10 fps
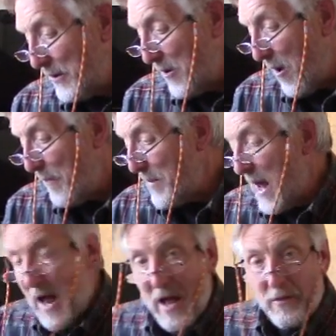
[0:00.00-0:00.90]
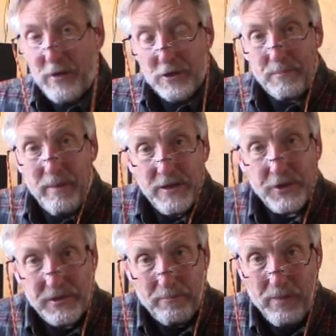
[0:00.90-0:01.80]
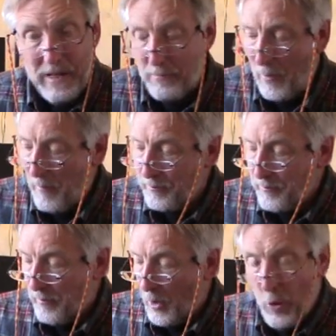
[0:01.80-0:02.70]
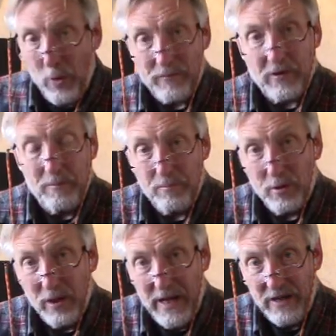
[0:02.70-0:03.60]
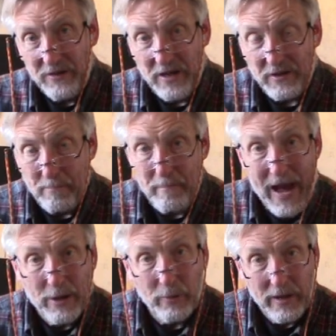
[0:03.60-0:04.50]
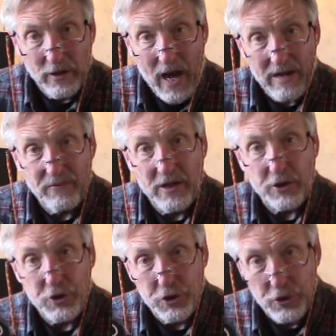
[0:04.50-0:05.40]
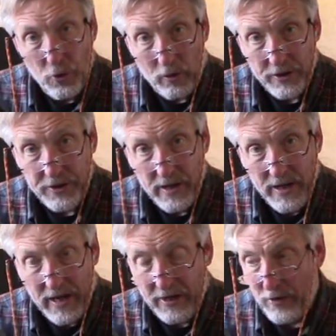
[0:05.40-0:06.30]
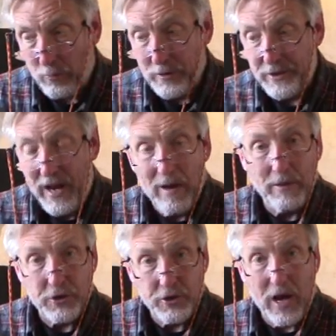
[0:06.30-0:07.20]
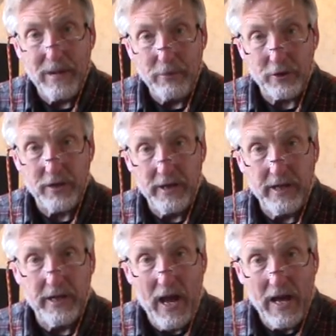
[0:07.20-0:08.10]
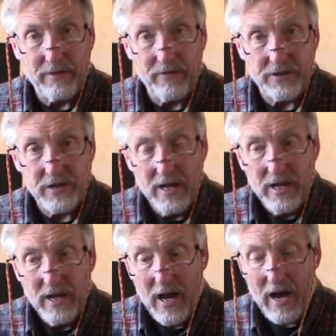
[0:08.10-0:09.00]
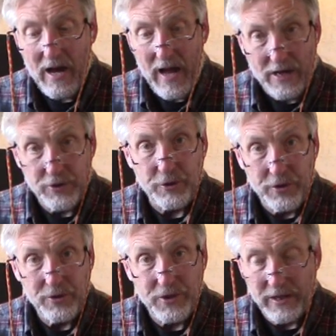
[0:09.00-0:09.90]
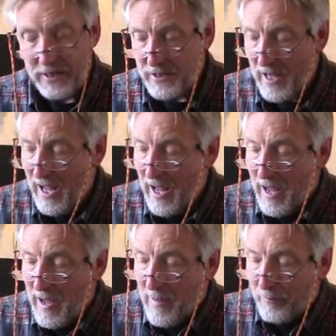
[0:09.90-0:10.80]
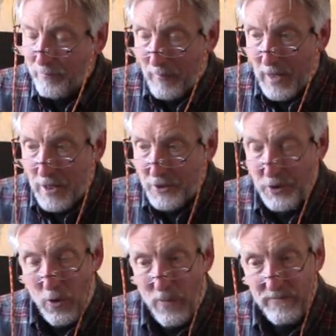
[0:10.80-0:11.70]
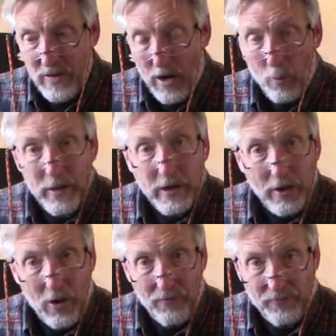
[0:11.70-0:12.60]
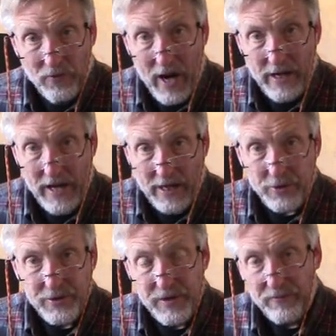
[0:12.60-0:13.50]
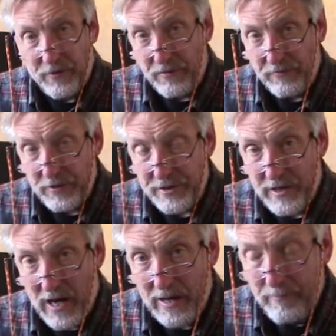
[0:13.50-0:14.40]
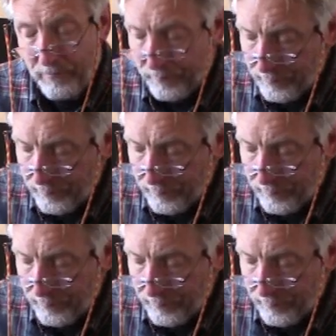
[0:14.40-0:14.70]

at all. there's been some people who have complained that the battery life is short. In other words, how much time you're going to get out of it as you're using it. So a week ago Friday, I used it for the first time,